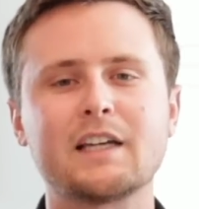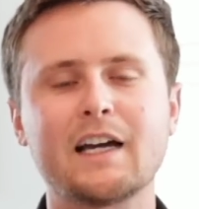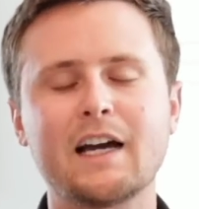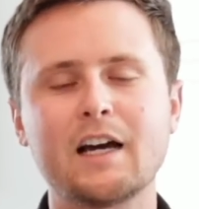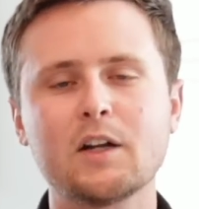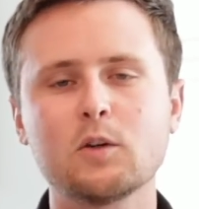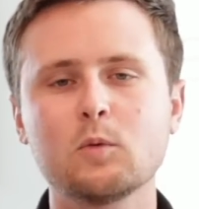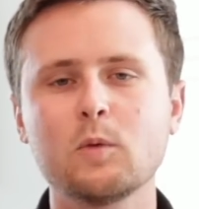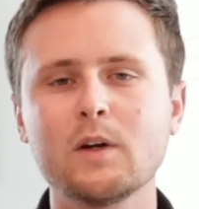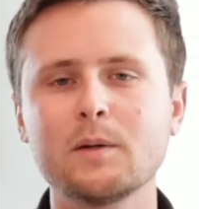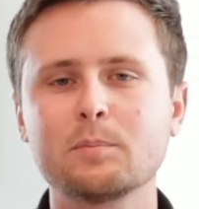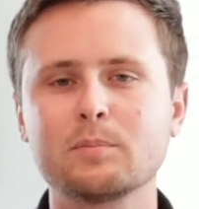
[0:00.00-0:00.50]
how
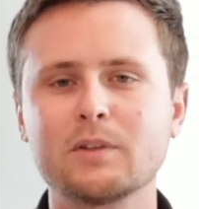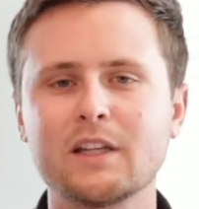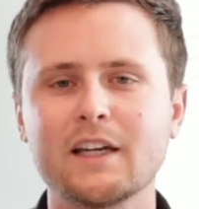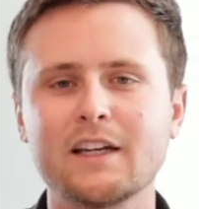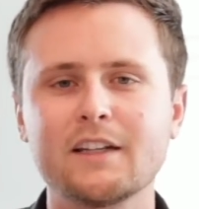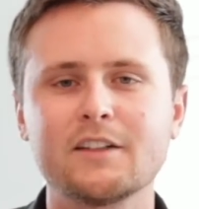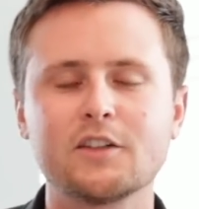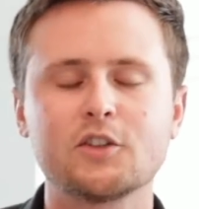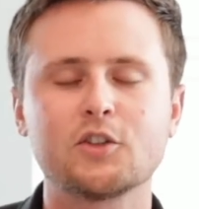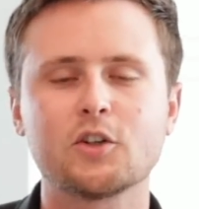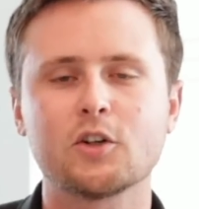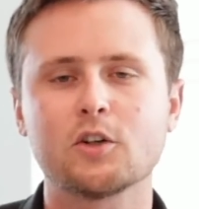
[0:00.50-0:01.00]
do I plan
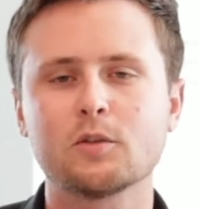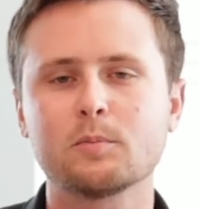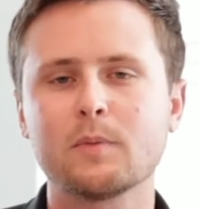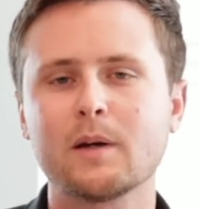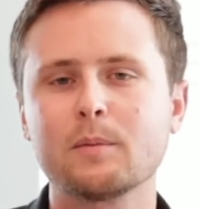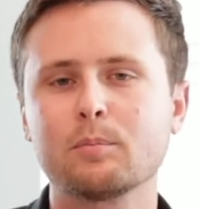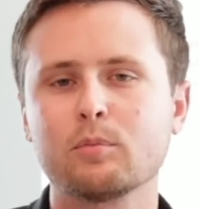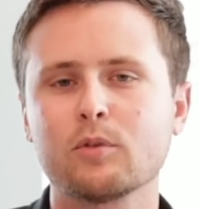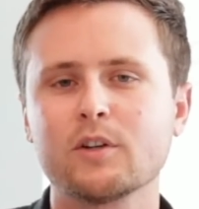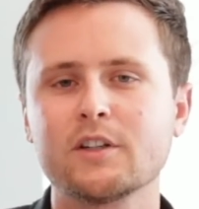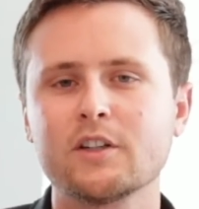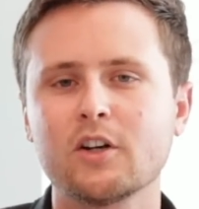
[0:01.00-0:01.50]
to turn my
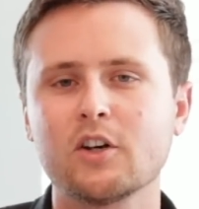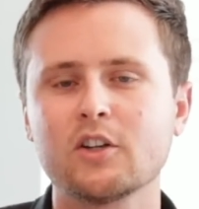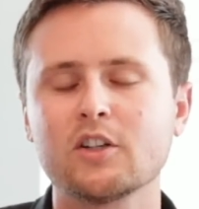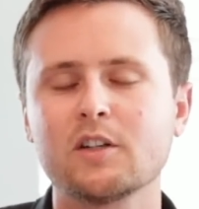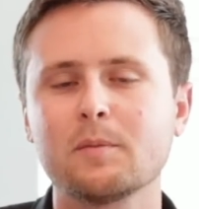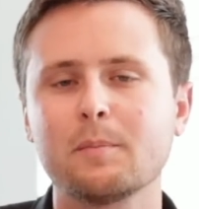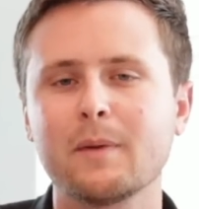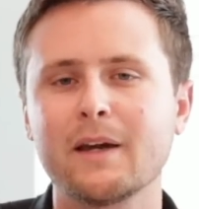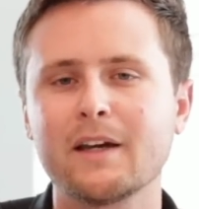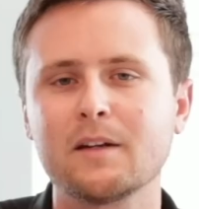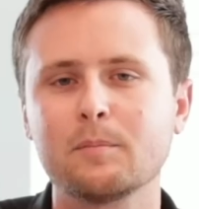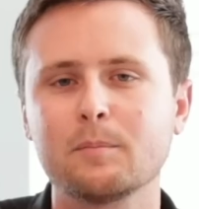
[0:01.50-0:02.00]
print on
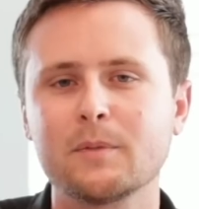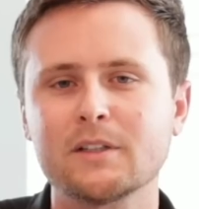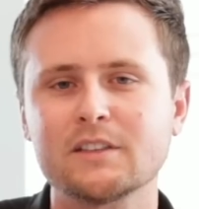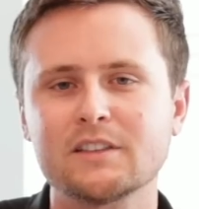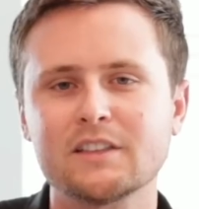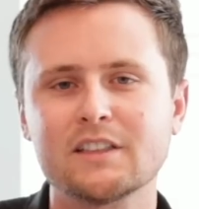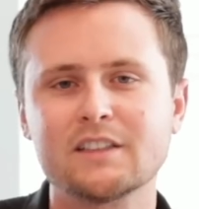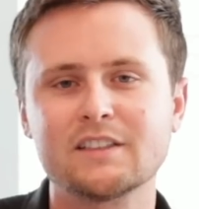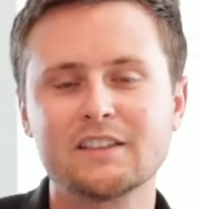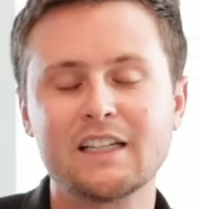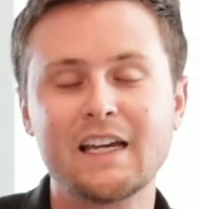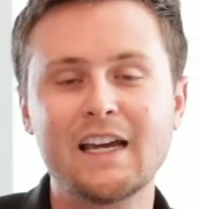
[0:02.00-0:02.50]
demand
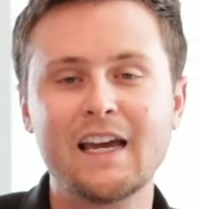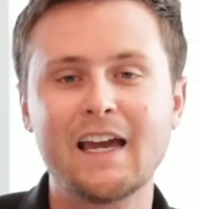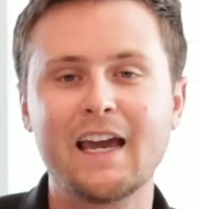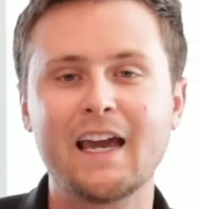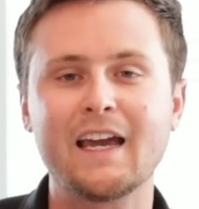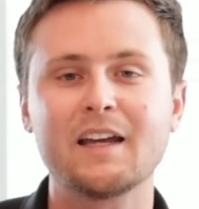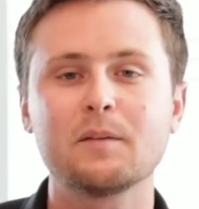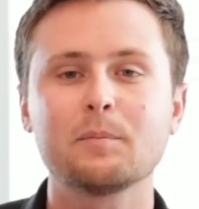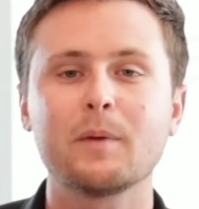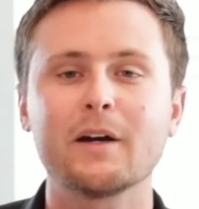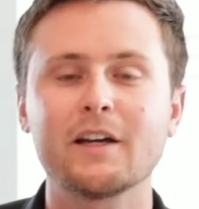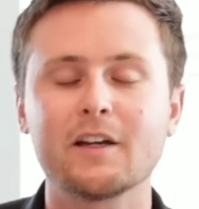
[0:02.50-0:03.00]
business
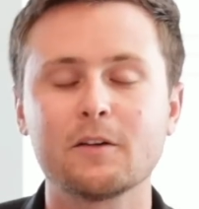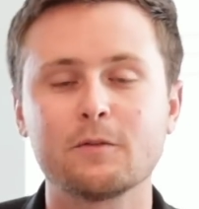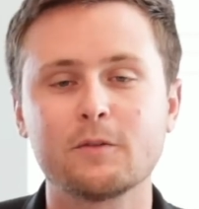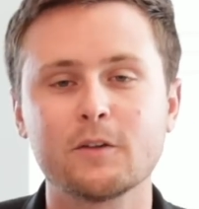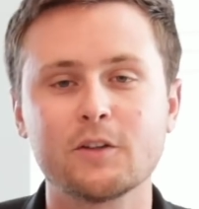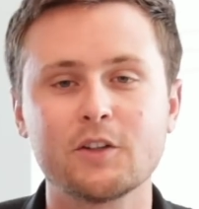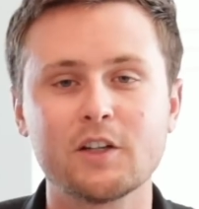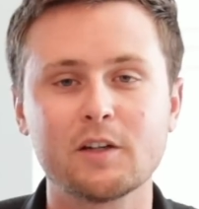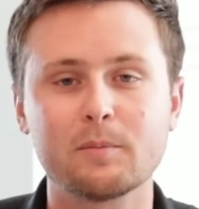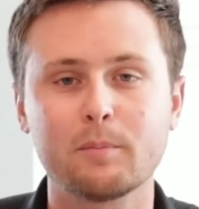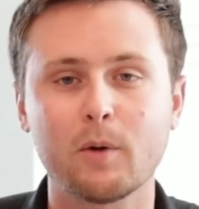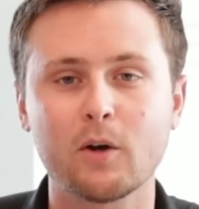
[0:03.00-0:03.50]
and my
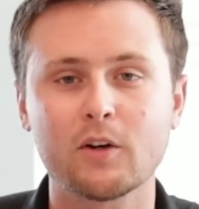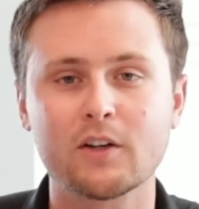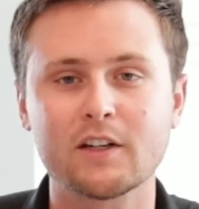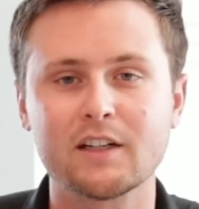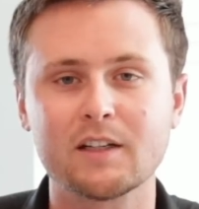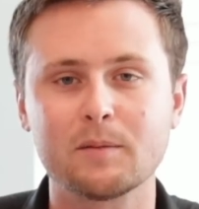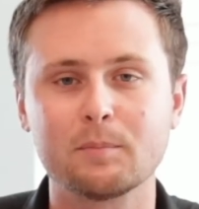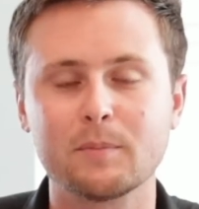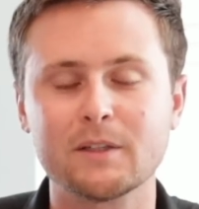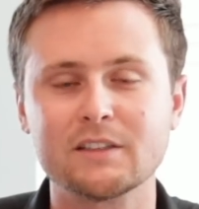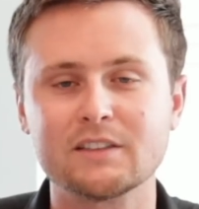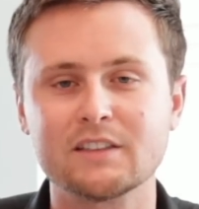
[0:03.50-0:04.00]
affiliate
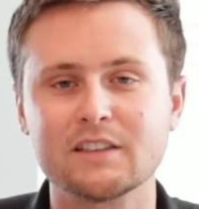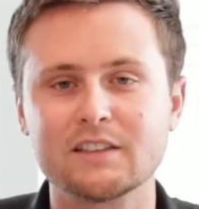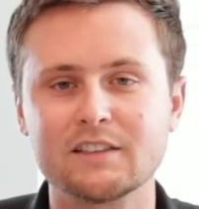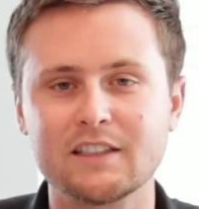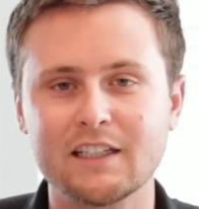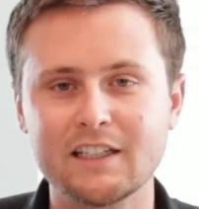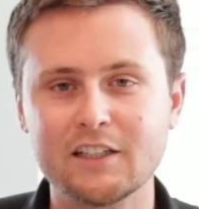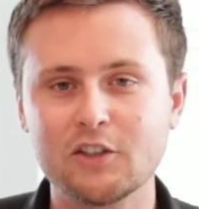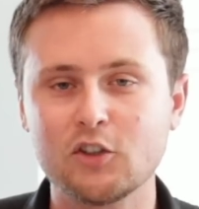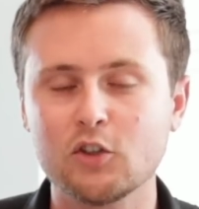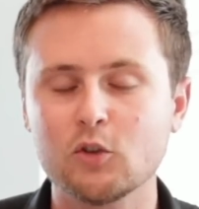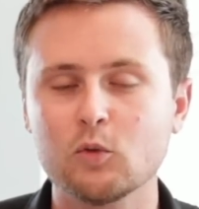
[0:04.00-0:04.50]
marketing business
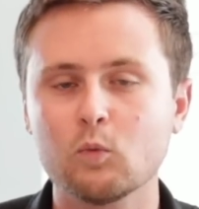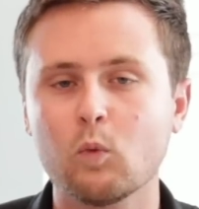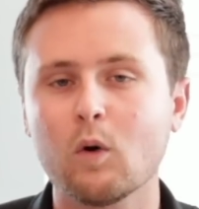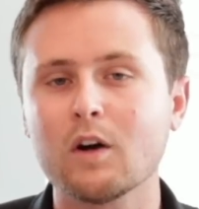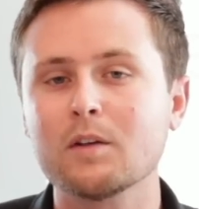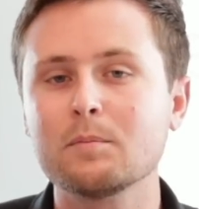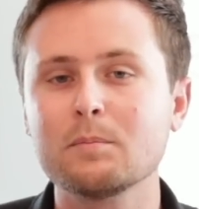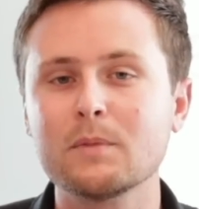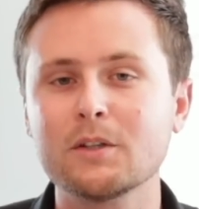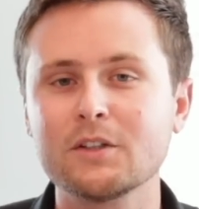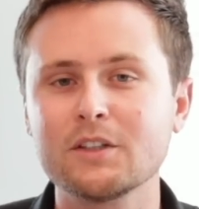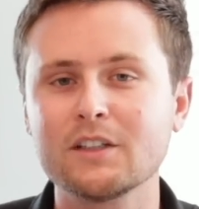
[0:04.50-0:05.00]
into
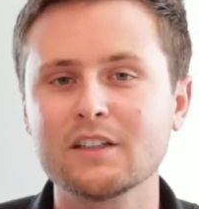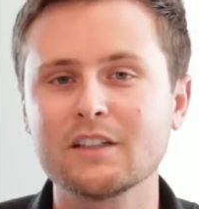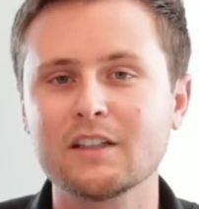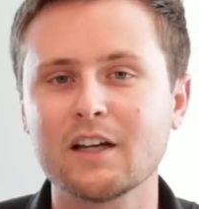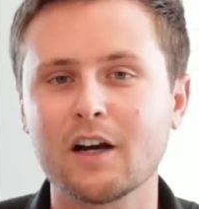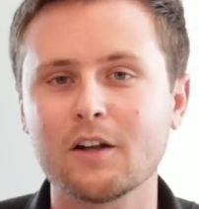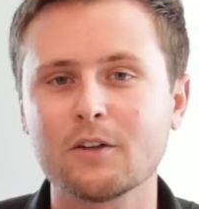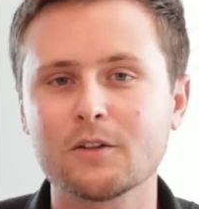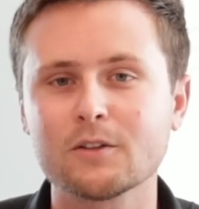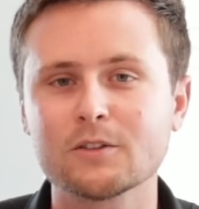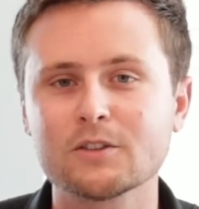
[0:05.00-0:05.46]
$1 million